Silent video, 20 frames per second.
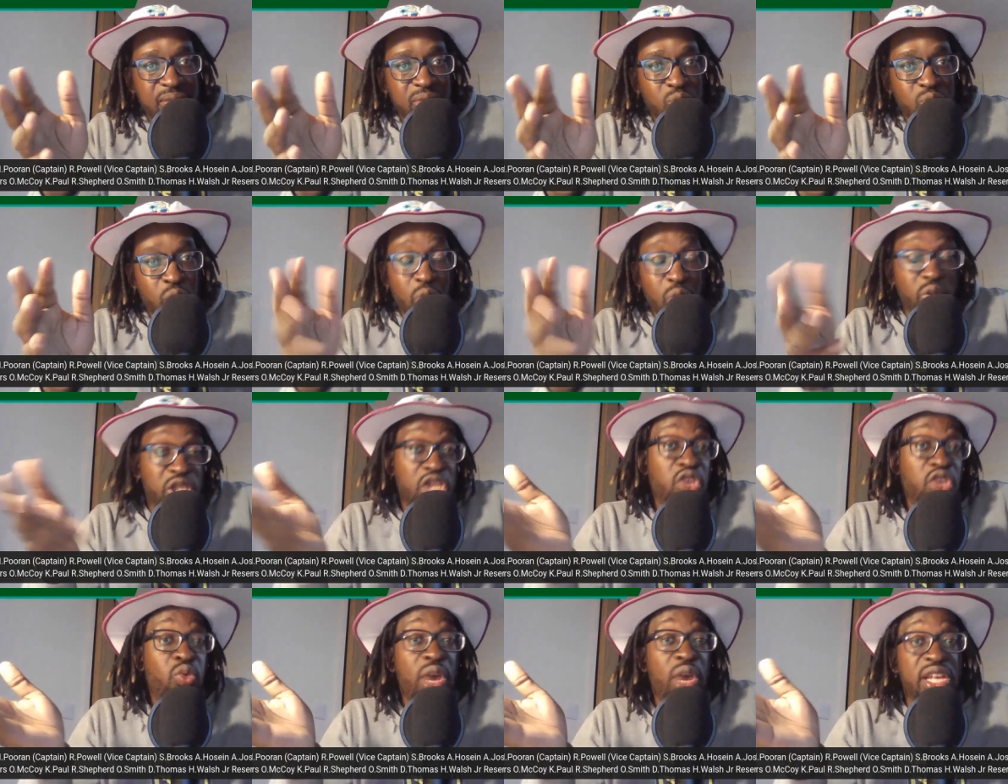Well, we
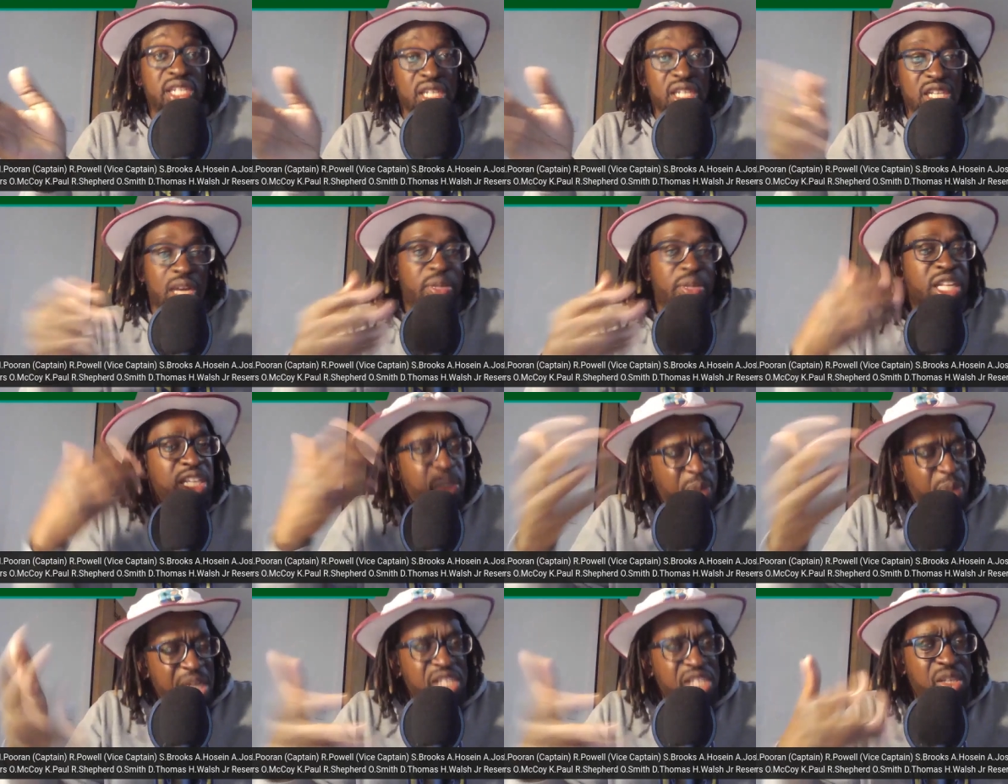don't know where he's going to come in. It
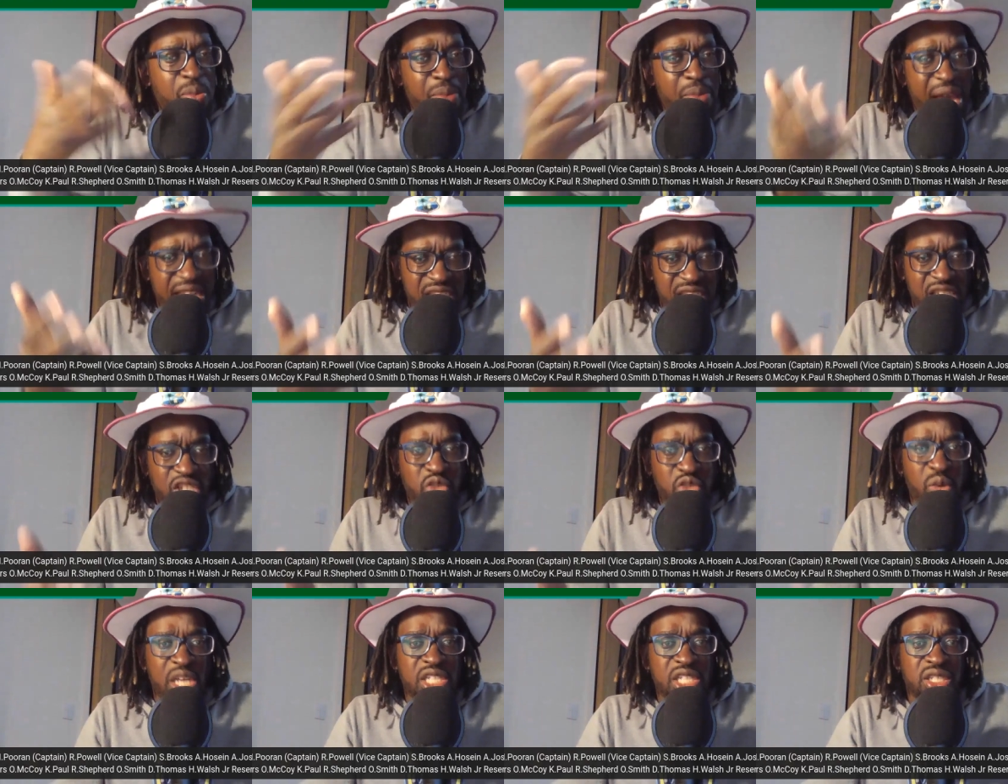depends on match
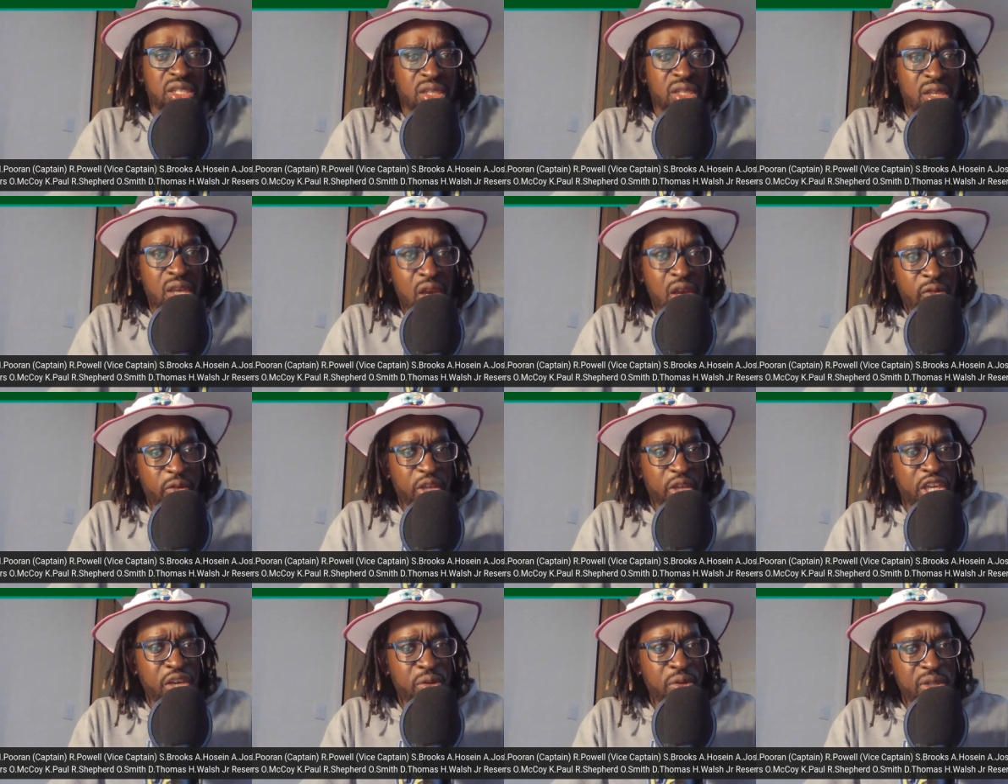situation
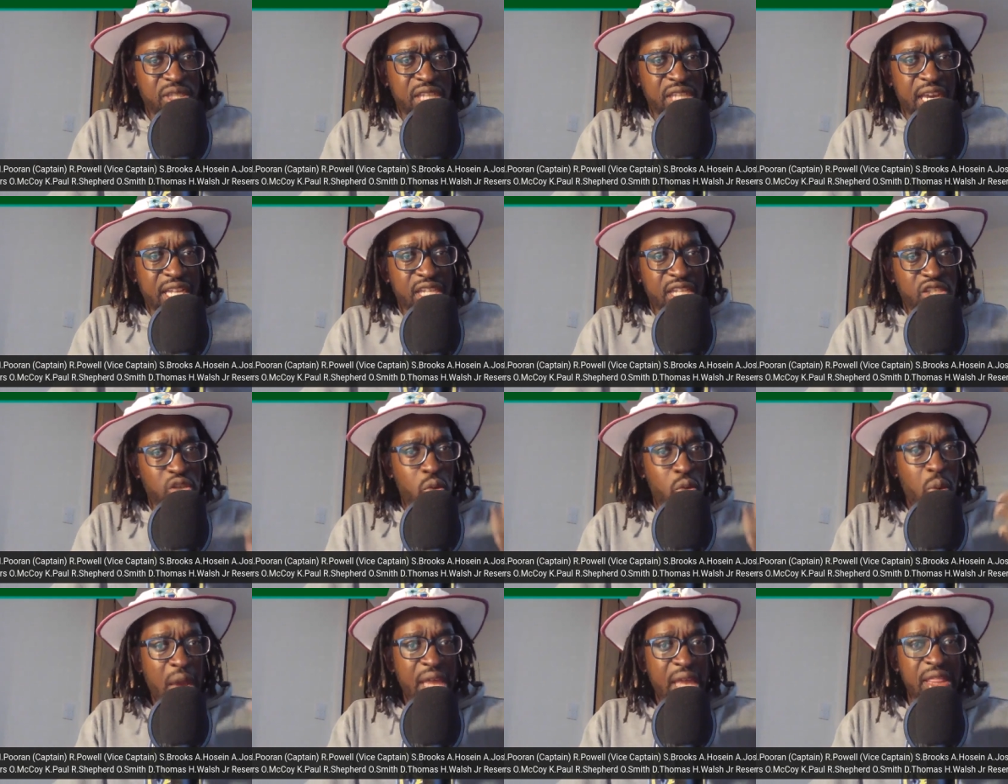for Akeal Hosein as
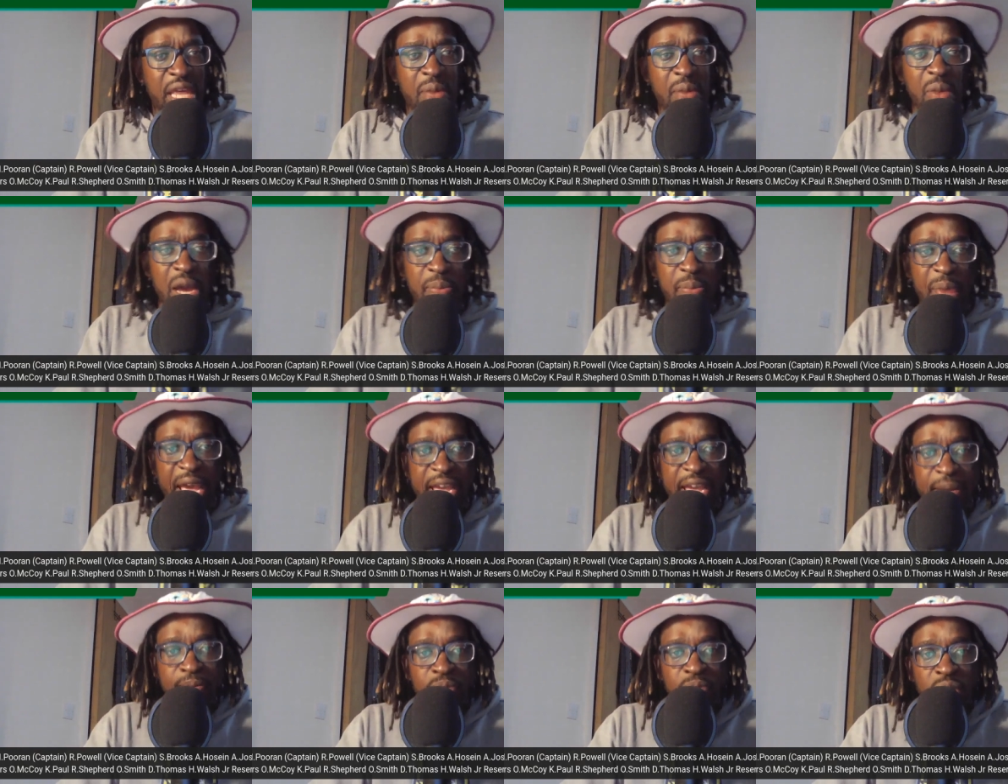to where they might
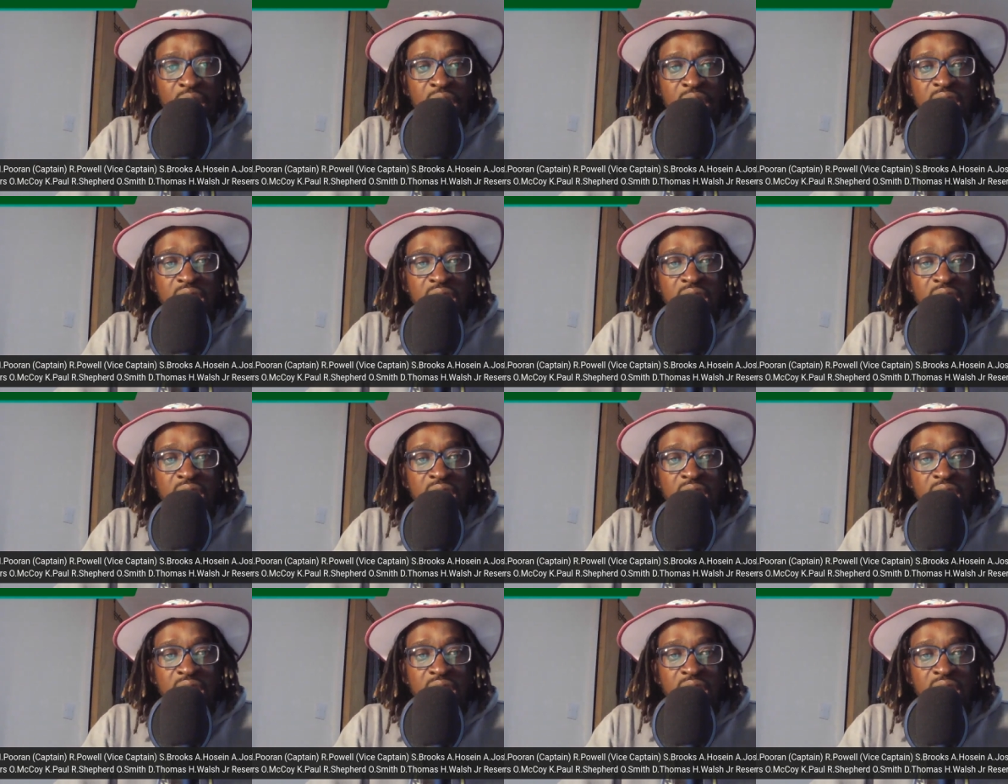bat him.